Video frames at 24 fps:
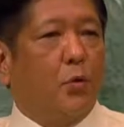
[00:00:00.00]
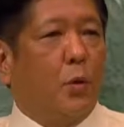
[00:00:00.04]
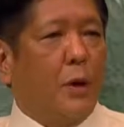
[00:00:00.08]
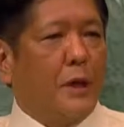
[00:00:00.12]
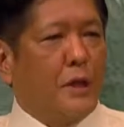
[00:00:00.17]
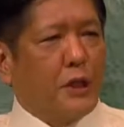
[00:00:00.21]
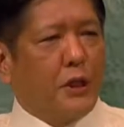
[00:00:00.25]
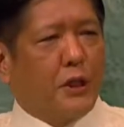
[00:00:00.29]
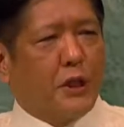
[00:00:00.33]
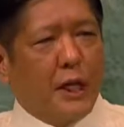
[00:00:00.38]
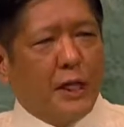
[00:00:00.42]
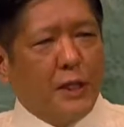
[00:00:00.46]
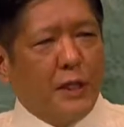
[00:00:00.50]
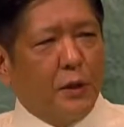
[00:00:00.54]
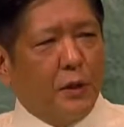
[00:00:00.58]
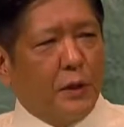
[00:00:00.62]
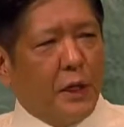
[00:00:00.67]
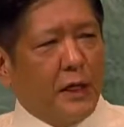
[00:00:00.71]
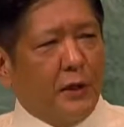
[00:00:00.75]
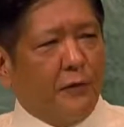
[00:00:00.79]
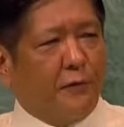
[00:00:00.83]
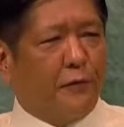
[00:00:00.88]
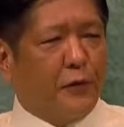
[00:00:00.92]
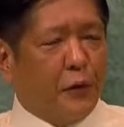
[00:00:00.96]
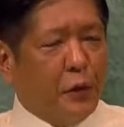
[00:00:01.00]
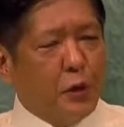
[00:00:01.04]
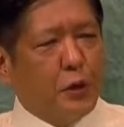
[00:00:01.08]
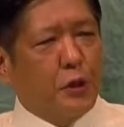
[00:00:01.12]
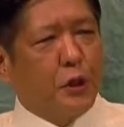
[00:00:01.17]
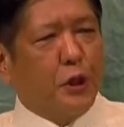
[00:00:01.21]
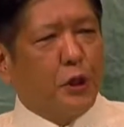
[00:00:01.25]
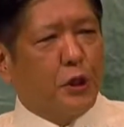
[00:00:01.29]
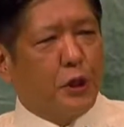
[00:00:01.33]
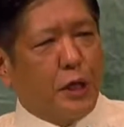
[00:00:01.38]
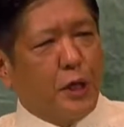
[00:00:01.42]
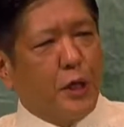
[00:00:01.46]
When genera
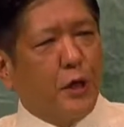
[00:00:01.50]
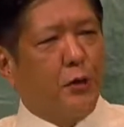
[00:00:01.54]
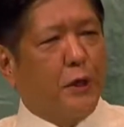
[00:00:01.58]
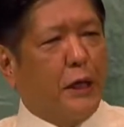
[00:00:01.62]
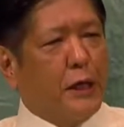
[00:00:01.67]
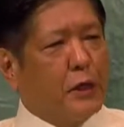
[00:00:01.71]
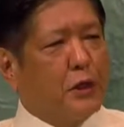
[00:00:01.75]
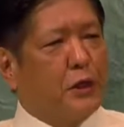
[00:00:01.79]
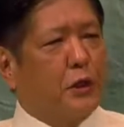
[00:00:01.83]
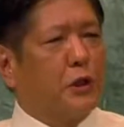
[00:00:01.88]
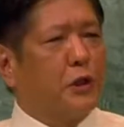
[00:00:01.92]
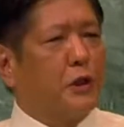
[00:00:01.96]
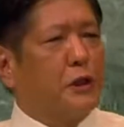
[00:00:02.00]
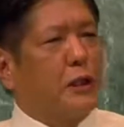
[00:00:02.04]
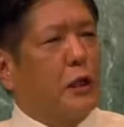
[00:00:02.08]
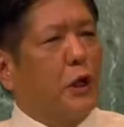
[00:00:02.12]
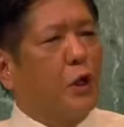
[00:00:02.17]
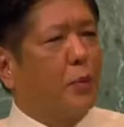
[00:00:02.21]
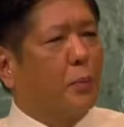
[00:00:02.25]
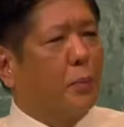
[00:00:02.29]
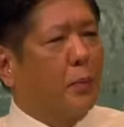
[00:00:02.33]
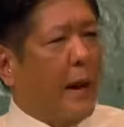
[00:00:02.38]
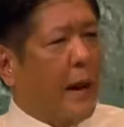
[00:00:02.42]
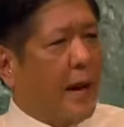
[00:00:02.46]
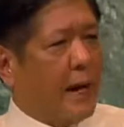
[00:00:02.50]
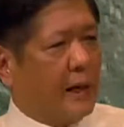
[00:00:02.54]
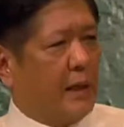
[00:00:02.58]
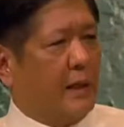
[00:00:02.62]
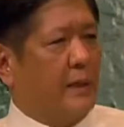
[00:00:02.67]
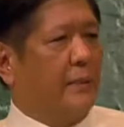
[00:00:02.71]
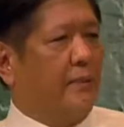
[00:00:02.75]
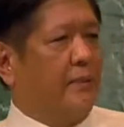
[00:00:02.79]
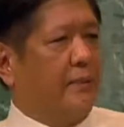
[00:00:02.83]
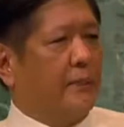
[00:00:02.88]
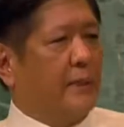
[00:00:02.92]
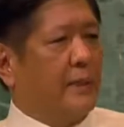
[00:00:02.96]
future generations look
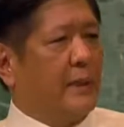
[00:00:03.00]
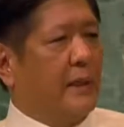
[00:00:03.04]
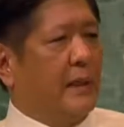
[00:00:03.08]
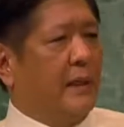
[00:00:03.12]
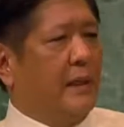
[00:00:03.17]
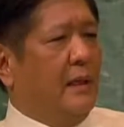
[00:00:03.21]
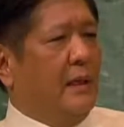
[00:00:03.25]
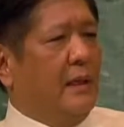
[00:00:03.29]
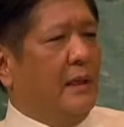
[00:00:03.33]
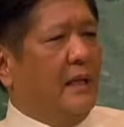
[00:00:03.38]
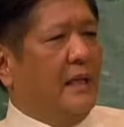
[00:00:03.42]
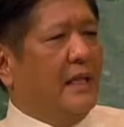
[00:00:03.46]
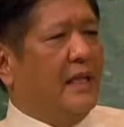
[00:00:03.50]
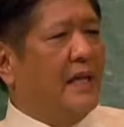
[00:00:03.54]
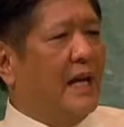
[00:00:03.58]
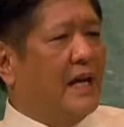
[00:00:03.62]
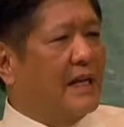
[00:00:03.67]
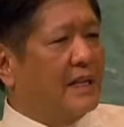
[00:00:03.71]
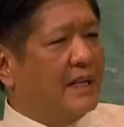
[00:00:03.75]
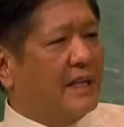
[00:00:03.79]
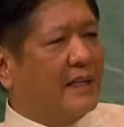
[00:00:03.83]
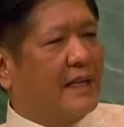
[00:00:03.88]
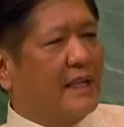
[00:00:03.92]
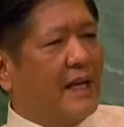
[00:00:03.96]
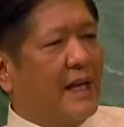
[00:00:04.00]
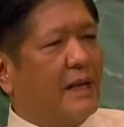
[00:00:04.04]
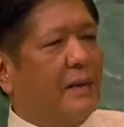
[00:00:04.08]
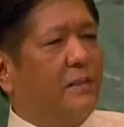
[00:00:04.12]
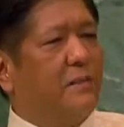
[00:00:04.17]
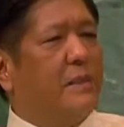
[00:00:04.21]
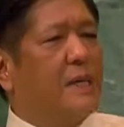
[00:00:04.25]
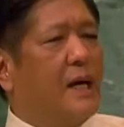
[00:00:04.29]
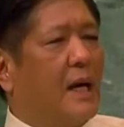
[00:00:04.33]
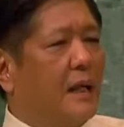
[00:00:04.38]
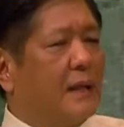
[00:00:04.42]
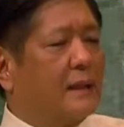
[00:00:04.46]
back, let
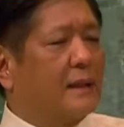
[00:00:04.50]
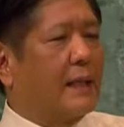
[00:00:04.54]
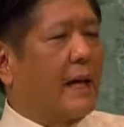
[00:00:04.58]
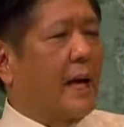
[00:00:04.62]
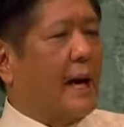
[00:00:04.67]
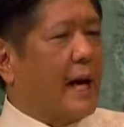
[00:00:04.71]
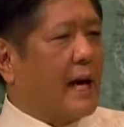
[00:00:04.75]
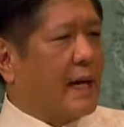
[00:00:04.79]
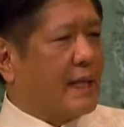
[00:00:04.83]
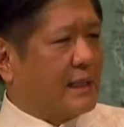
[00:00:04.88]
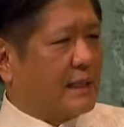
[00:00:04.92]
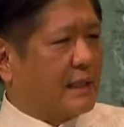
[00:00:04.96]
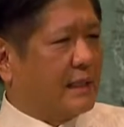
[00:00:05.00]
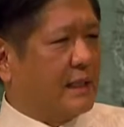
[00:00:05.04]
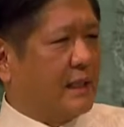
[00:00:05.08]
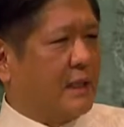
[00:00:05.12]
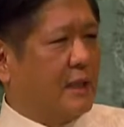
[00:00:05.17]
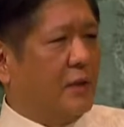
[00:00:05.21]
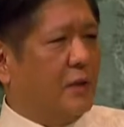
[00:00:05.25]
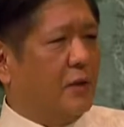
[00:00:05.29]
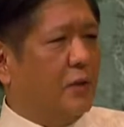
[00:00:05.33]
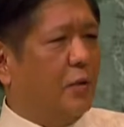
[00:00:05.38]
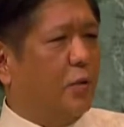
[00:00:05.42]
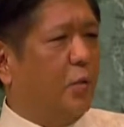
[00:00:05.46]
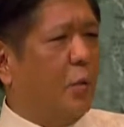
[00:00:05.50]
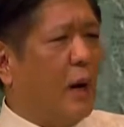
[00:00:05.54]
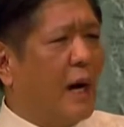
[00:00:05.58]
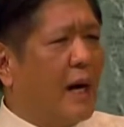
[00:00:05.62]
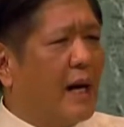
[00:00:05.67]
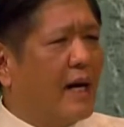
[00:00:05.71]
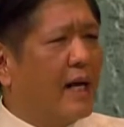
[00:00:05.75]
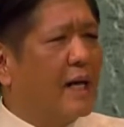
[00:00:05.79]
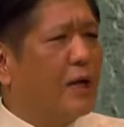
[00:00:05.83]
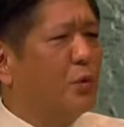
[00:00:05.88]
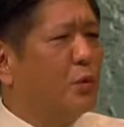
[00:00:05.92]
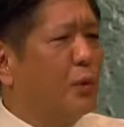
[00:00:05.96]
them not ask
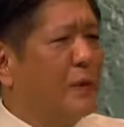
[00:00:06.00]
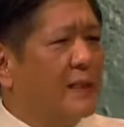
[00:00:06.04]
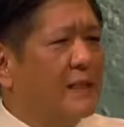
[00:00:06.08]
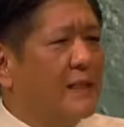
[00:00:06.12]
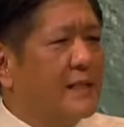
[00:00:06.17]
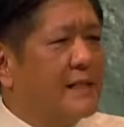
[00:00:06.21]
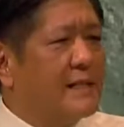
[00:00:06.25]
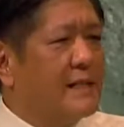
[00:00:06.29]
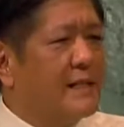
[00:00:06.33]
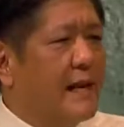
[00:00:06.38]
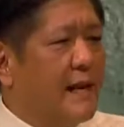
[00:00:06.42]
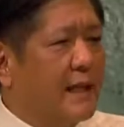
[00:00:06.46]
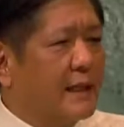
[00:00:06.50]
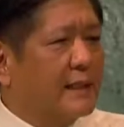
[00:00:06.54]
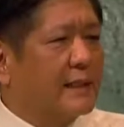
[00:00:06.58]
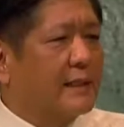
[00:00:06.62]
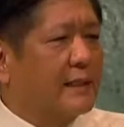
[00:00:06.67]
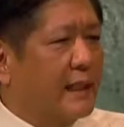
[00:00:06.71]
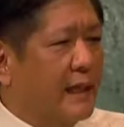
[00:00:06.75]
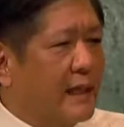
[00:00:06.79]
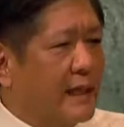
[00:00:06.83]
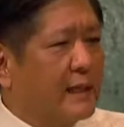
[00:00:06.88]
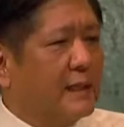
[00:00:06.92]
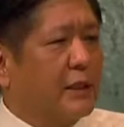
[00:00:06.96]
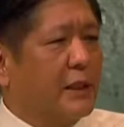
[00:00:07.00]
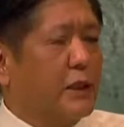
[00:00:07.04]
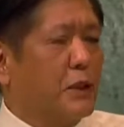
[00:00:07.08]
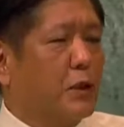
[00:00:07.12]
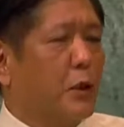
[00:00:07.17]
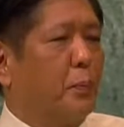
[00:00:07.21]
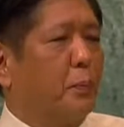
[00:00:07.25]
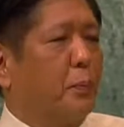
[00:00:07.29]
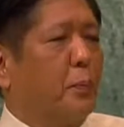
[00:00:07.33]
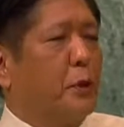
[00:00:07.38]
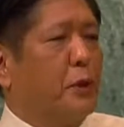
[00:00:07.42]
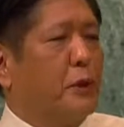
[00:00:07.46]
why we did not take
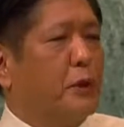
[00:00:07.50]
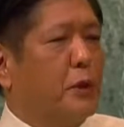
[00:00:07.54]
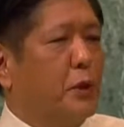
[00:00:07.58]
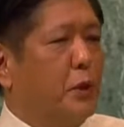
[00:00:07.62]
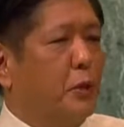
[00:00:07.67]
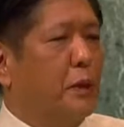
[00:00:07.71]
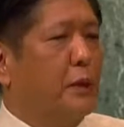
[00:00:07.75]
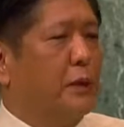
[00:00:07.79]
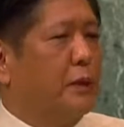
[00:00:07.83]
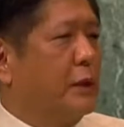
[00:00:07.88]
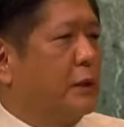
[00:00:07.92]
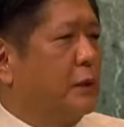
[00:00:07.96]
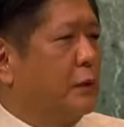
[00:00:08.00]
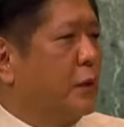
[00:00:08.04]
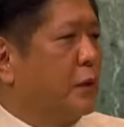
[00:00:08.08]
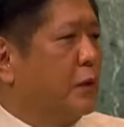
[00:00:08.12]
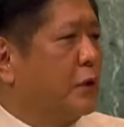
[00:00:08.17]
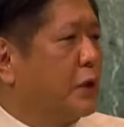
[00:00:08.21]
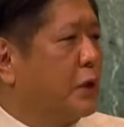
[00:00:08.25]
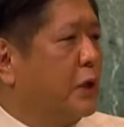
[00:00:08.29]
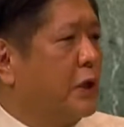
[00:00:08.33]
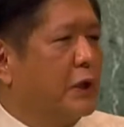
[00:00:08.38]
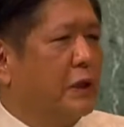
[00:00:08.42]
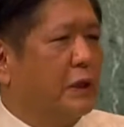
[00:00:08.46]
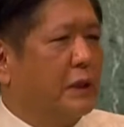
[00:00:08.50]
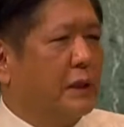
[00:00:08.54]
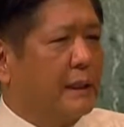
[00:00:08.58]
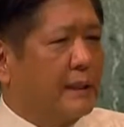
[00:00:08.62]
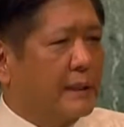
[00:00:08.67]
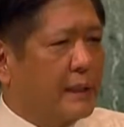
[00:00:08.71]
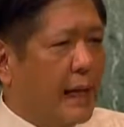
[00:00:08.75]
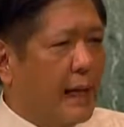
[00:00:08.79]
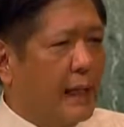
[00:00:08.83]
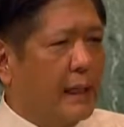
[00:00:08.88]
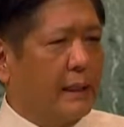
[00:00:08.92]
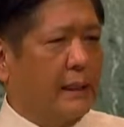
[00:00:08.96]
this opportunity to turn
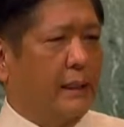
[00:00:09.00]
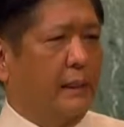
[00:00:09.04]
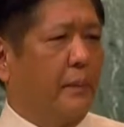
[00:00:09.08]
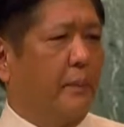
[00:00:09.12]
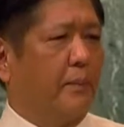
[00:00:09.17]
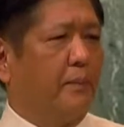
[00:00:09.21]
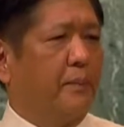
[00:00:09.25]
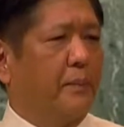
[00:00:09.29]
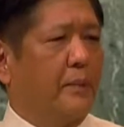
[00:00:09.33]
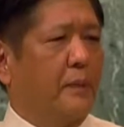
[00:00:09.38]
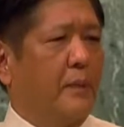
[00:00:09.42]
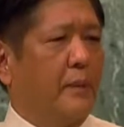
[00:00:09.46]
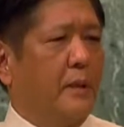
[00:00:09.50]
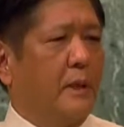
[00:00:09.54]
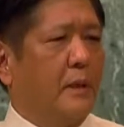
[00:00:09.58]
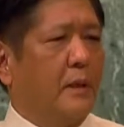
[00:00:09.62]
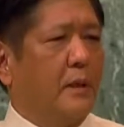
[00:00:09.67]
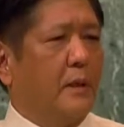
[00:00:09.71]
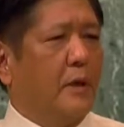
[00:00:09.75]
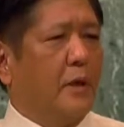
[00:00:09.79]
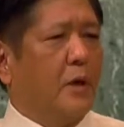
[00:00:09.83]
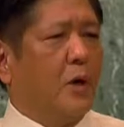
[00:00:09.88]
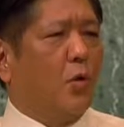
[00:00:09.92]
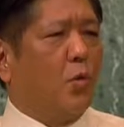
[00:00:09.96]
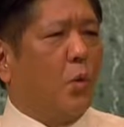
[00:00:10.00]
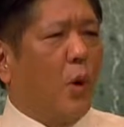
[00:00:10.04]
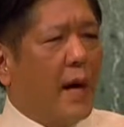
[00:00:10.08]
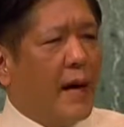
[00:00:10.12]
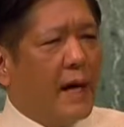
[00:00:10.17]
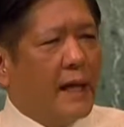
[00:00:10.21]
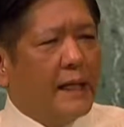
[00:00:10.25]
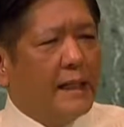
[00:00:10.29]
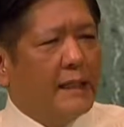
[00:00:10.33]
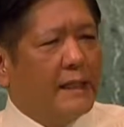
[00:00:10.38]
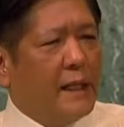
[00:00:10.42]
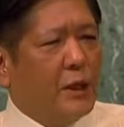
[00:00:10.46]
the tide.
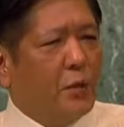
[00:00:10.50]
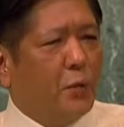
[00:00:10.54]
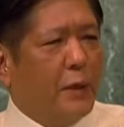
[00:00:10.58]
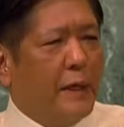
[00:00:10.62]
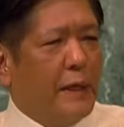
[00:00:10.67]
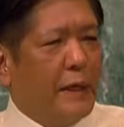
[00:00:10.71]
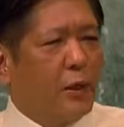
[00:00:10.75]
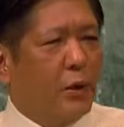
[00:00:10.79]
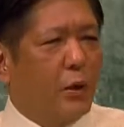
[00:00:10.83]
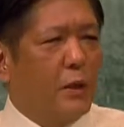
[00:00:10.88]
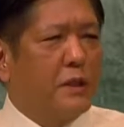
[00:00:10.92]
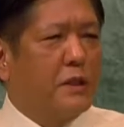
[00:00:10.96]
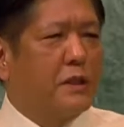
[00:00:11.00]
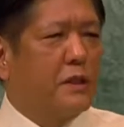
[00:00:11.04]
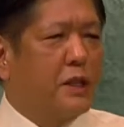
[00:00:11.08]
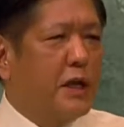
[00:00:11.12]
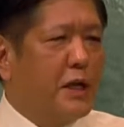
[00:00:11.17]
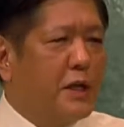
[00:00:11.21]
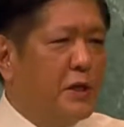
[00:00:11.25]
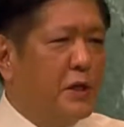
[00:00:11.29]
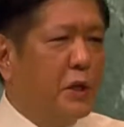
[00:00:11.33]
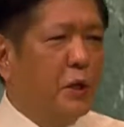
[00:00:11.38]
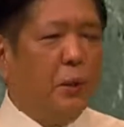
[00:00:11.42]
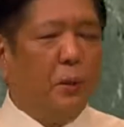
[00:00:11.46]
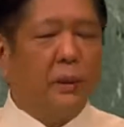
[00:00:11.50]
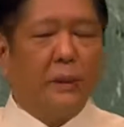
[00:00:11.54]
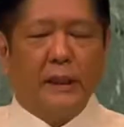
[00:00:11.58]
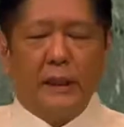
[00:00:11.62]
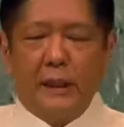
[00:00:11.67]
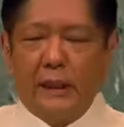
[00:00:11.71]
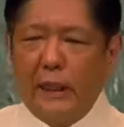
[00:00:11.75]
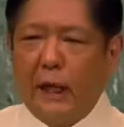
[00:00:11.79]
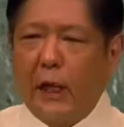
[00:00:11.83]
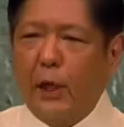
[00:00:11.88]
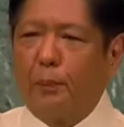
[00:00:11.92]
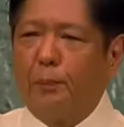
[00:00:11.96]
Why did we continue
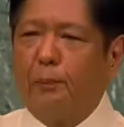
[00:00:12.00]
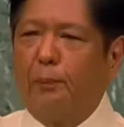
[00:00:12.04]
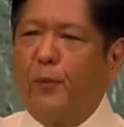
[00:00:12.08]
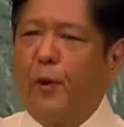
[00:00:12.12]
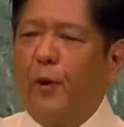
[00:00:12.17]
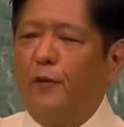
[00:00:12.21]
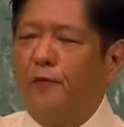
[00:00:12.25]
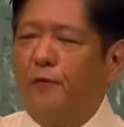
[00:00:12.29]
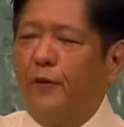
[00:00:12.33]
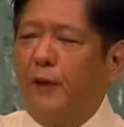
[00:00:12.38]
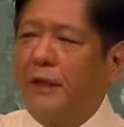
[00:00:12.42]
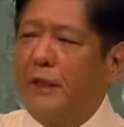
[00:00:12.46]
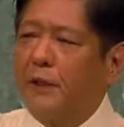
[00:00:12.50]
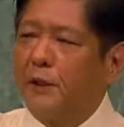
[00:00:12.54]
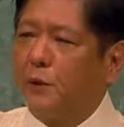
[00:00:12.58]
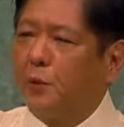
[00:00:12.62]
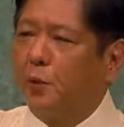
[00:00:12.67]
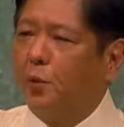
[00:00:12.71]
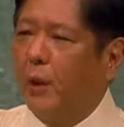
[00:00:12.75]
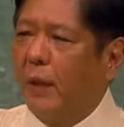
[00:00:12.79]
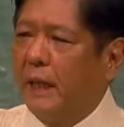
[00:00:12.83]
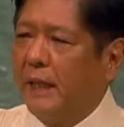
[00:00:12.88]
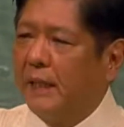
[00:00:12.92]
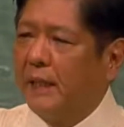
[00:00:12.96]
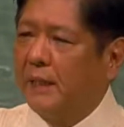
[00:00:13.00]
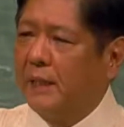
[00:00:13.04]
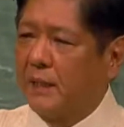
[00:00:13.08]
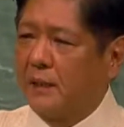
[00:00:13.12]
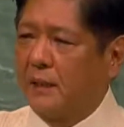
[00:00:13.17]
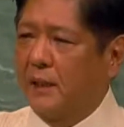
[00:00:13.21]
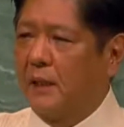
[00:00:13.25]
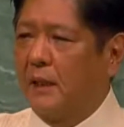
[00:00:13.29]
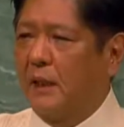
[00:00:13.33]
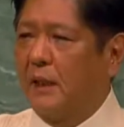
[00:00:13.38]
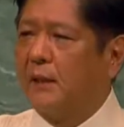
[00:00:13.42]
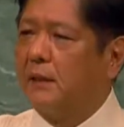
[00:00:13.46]
in our profligate
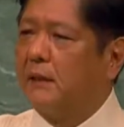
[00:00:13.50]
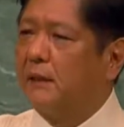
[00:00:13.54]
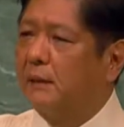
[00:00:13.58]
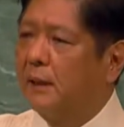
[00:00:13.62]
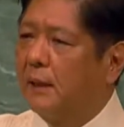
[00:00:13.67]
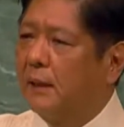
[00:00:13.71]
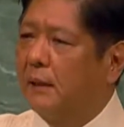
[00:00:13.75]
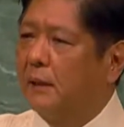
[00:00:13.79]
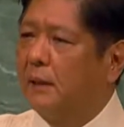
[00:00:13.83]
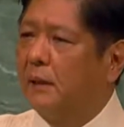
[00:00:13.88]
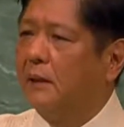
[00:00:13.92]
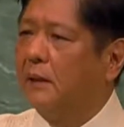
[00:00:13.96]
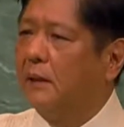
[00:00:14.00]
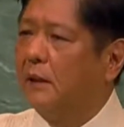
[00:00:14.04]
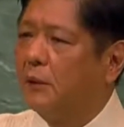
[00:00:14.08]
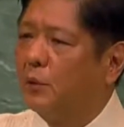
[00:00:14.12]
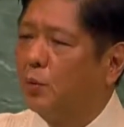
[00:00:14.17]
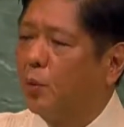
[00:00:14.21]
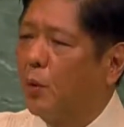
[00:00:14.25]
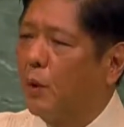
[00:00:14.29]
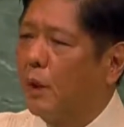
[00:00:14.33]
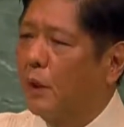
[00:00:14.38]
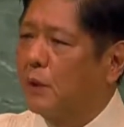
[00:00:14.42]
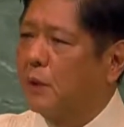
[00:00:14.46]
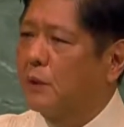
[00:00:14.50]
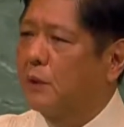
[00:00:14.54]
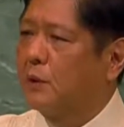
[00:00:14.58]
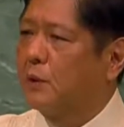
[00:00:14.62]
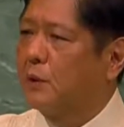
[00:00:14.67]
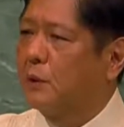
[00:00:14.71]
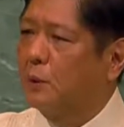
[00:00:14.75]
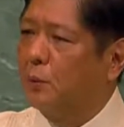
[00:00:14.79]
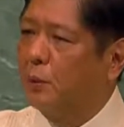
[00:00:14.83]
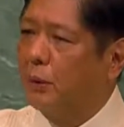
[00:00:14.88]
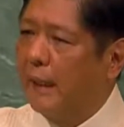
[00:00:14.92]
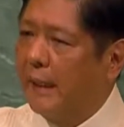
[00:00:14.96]
ways until it
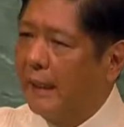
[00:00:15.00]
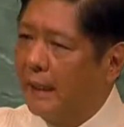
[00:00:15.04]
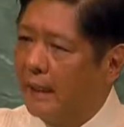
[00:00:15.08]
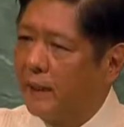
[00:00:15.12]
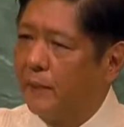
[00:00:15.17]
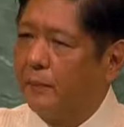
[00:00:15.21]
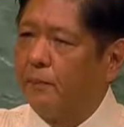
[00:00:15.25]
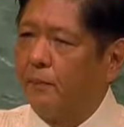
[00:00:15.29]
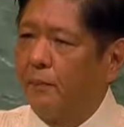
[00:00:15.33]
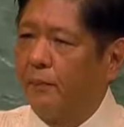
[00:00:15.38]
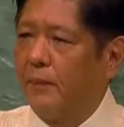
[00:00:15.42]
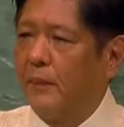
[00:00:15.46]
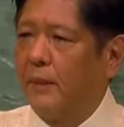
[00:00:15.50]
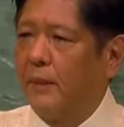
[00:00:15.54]
was too late?